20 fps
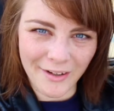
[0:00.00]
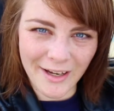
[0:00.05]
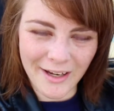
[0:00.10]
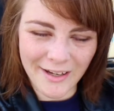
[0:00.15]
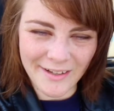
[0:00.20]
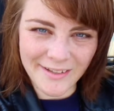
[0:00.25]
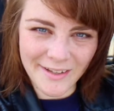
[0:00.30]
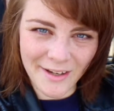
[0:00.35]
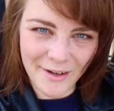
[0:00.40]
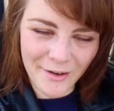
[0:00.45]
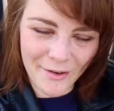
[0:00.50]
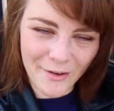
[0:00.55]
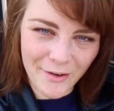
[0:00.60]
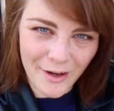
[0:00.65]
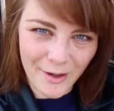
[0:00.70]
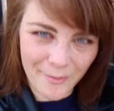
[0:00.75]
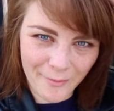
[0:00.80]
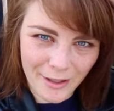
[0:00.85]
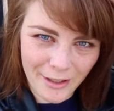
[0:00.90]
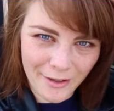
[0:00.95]
okay, so
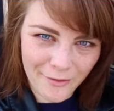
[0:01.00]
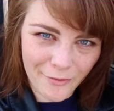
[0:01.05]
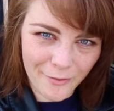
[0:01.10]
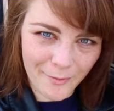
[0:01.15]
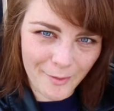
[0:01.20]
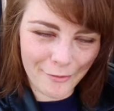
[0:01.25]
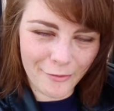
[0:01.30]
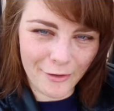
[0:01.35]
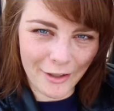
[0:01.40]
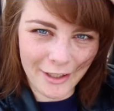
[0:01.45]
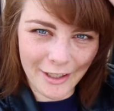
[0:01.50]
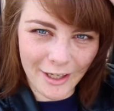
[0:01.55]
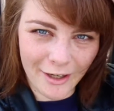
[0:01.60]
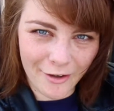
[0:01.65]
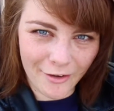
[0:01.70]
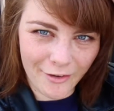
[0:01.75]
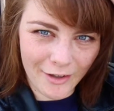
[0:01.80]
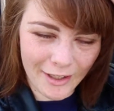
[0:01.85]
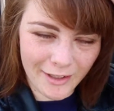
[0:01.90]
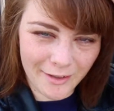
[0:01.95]
I'm waiting for my friend
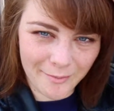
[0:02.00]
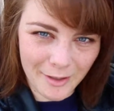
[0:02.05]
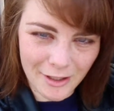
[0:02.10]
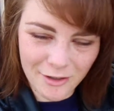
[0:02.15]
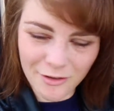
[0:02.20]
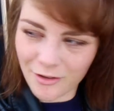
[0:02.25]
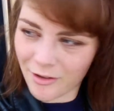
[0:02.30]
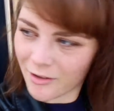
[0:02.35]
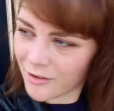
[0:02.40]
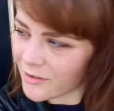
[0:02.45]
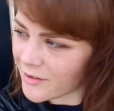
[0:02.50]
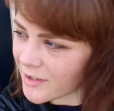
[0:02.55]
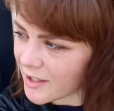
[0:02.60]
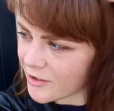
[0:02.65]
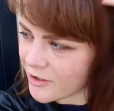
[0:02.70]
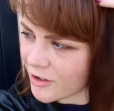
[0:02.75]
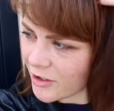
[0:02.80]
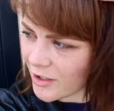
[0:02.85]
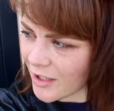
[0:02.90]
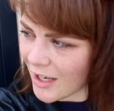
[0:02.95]
now at the metro
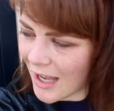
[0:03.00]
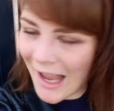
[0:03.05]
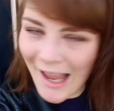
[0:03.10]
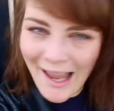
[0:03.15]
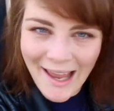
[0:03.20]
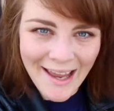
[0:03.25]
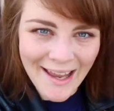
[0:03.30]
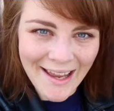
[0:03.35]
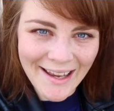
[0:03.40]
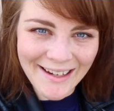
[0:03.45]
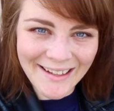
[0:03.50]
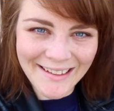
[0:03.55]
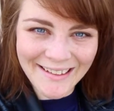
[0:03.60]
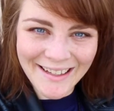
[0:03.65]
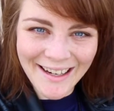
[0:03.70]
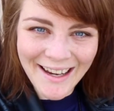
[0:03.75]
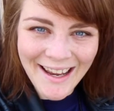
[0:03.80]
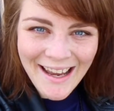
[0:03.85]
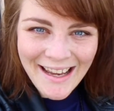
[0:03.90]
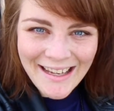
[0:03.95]
station and
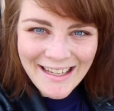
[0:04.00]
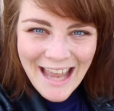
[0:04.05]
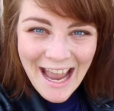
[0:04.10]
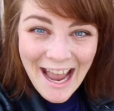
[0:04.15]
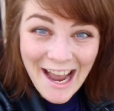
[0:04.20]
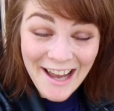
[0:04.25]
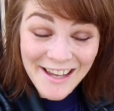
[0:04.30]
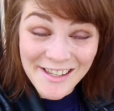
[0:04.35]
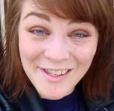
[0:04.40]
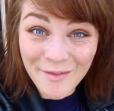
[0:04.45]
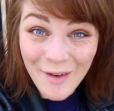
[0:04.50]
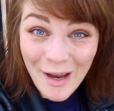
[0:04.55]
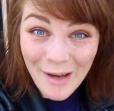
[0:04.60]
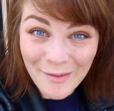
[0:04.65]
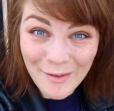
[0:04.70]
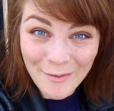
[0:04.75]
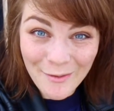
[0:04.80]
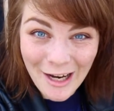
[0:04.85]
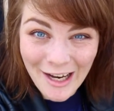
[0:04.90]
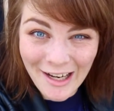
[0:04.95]
yeah, I
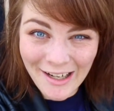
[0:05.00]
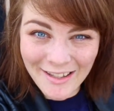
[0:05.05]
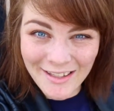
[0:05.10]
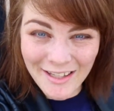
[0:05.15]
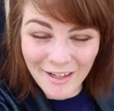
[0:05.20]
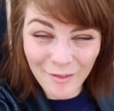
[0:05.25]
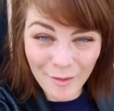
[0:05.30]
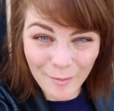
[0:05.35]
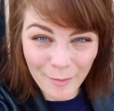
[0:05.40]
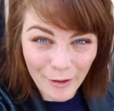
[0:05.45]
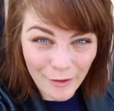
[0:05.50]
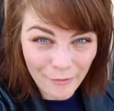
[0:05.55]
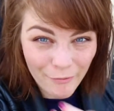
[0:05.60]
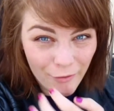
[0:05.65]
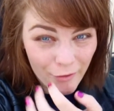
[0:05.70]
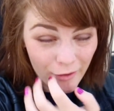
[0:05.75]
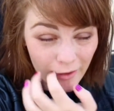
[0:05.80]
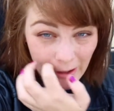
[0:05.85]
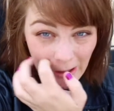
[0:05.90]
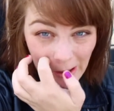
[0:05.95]
survived the ride.
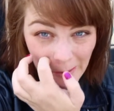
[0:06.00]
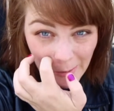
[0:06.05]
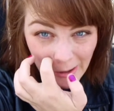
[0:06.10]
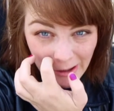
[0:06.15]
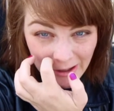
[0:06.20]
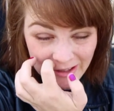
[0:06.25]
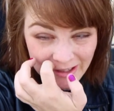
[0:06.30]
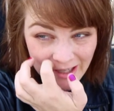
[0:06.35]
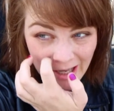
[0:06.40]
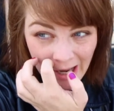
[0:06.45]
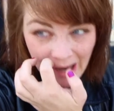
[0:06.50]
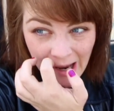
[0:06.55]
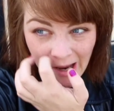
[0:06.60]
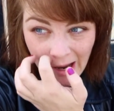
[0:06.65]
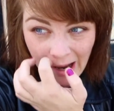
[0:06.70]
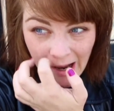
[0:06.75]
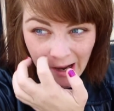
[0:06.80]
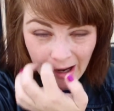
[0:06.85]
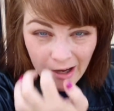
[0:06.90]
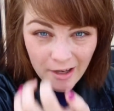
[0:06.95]
7.4 kilometers
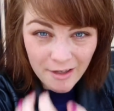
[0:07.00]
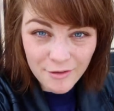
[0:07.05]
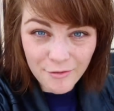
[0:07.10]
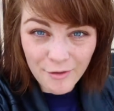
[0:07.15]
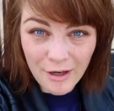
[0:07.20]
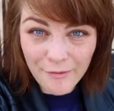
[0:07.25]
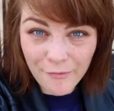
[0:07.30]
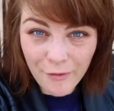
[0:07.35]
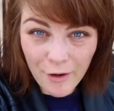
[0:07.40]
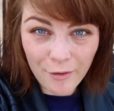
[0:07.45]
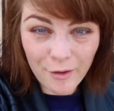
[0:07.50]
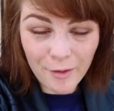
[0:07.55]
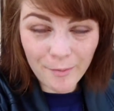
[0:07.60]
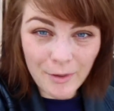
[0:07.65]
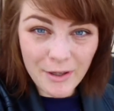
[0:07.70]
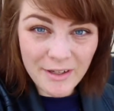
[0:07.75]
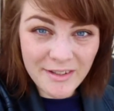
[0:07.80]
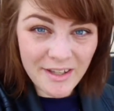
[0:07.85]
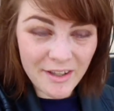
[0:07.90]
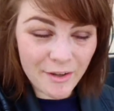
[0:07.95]
straightforward
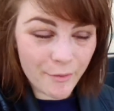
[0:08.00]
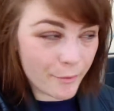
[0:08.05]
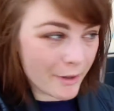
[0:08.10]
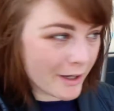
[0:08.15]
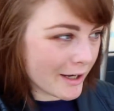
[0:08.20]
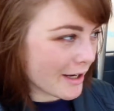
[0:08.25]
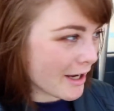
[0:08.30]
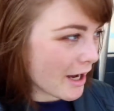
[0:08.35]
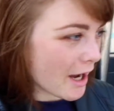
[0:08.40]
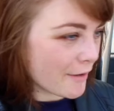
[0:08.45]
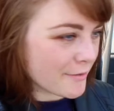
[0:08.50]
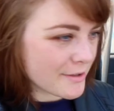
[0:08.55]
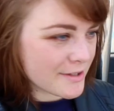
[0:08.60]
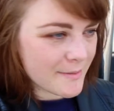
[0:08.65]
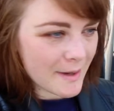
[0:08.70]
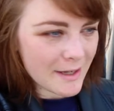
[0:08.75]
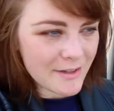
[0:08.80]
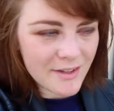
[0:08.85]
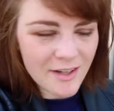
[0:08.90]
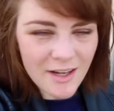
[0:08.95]
most of the way. I was
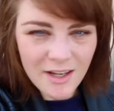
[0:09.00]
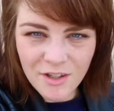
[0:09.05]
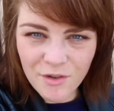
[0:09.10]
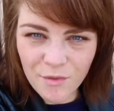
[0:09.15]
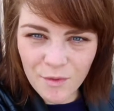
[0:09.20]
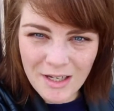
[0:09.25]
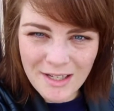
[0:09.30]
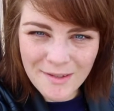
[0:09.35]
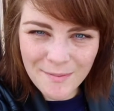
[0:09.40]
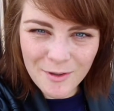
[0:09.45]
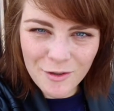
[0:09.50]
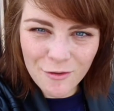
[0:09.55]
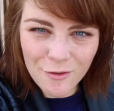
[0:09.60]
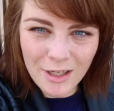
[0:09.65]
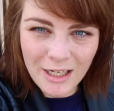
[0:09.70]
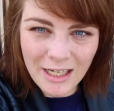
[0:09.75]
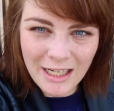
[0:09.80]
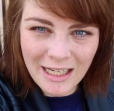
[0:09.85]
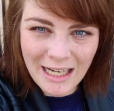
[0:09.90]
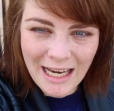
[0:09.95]
about to get squeezed
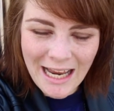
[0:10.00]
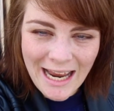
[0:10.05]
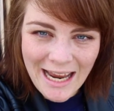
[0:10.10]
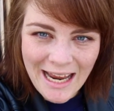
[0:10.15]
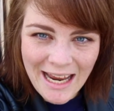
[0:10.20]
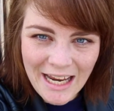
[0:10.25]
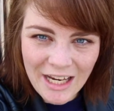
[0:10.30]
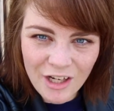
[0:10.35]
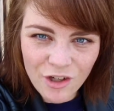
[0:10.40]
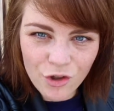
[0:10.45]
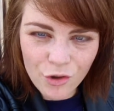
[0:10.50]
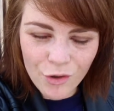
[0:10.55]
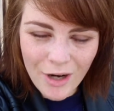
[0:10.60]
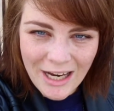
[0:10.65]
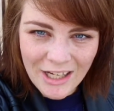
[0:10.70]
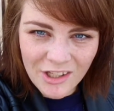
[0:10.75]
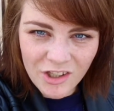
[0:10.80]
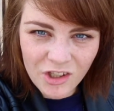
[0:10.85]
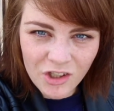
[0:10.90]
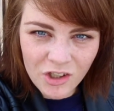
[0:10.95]
between a
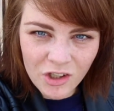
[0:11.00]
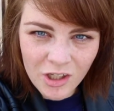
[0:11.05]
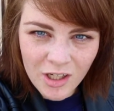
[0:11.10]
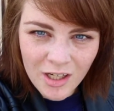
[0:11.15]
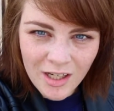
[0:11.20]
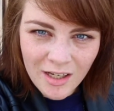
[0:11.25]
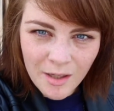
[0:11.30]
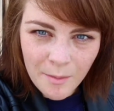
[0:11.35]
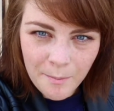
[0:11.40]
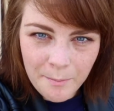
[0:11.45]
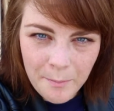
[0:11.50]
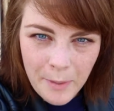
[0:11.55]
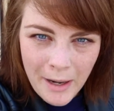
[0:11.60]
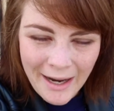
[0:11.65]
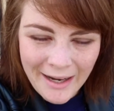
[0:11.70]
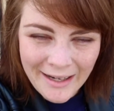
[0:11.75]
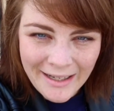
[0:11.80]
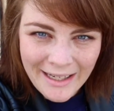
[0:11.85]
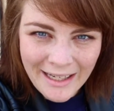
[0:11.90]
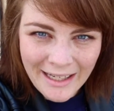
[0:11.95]
trash
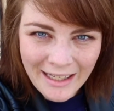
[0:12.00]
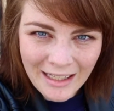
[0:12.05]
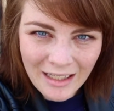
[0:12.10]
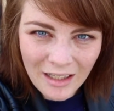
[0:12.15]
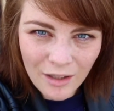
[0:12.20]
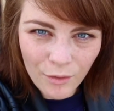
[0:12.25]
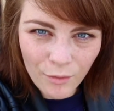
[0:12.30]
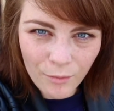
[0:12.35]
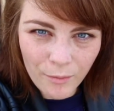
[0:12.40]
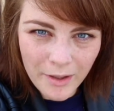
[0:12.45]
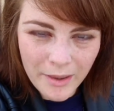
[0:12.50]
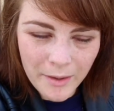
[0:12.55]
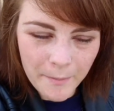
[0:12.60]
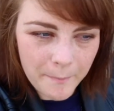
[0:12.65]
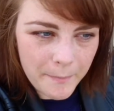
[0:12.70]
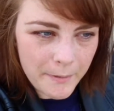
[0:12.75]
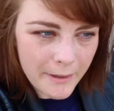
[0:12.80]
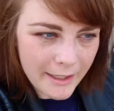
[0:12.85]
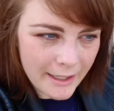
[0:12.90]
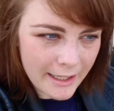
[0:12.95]
bike with a
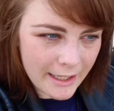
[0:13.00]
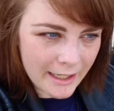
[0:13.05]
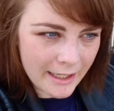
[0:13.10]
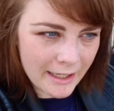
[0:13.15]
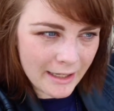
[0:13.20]
big